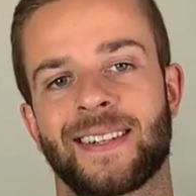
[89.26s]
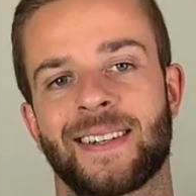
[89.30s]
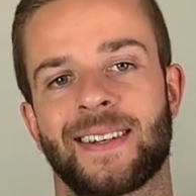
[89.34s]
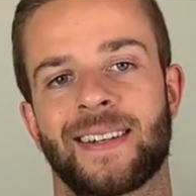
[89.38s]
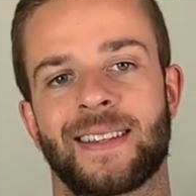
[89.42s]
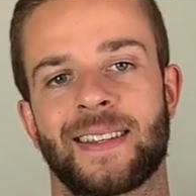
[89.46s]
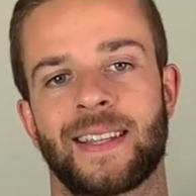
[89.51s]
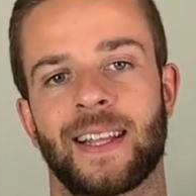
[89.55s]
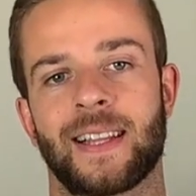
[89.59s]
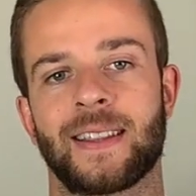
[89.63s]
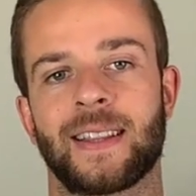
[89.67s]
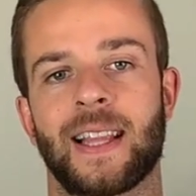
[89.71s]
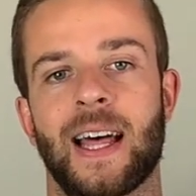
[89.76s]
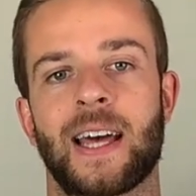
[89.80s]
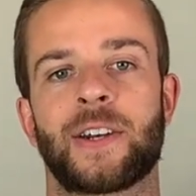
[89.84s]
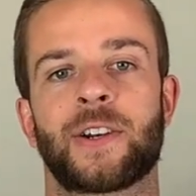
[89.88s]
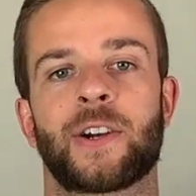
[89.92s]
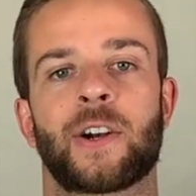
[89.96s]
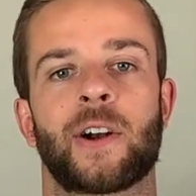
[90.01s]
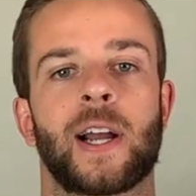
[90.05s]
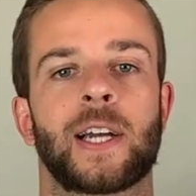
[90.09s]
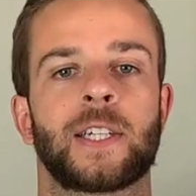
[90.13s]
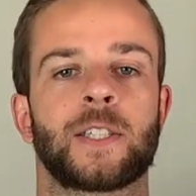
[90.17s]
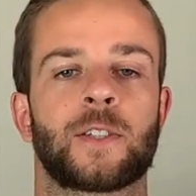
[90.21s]
the
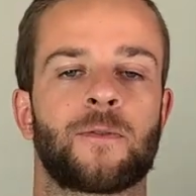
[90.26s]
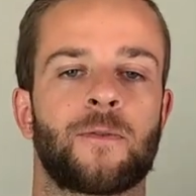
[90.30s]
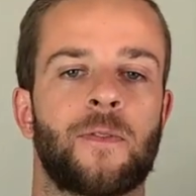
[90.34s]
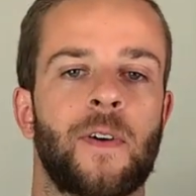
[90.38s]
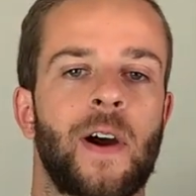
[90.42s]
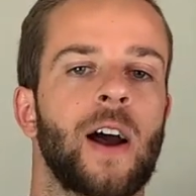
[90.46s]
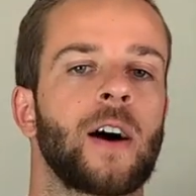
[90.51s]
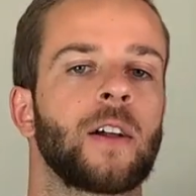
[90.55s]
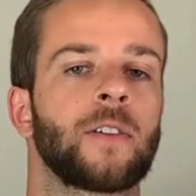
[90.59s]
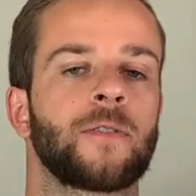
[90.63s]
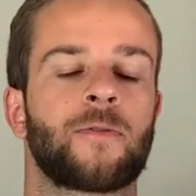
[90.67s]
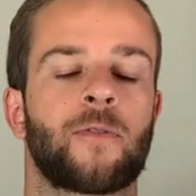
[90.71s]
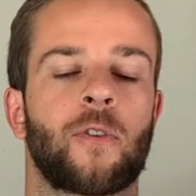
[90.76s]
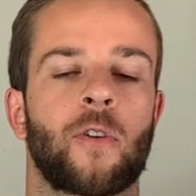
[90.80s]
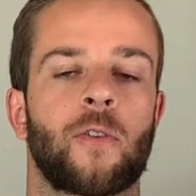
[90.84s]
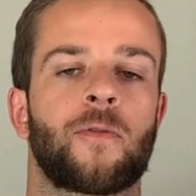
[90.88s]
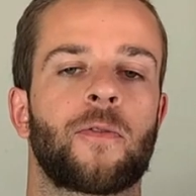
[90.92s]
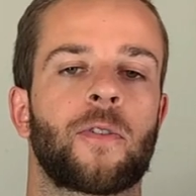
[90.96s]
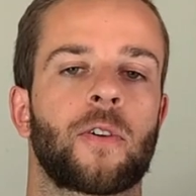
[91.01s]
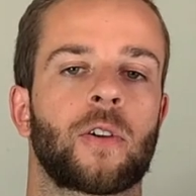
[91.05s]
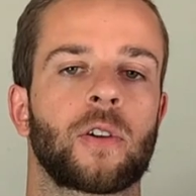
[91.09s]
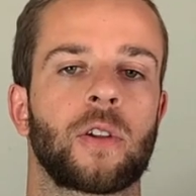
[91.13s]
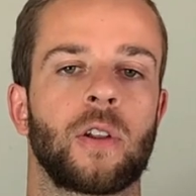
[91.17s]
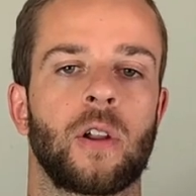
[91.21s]
lender has filed for
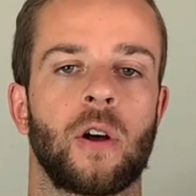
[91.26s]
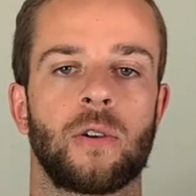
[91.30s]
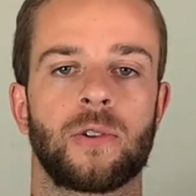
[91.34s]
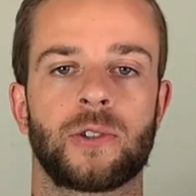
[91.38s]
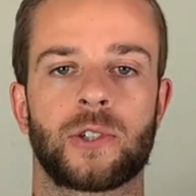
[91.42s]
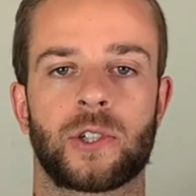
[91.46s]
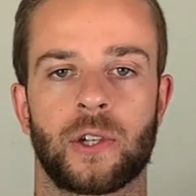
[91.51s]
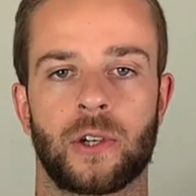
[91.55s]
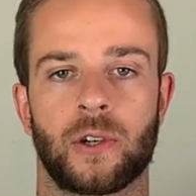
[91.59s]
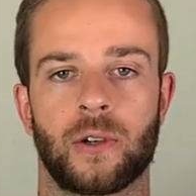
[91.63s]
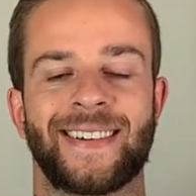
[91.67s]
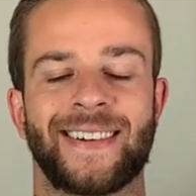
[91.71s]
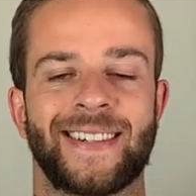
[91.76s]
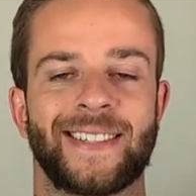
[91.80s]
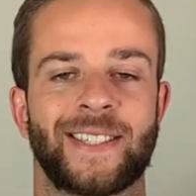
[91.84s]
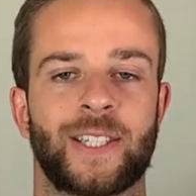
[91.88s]
foreclosure.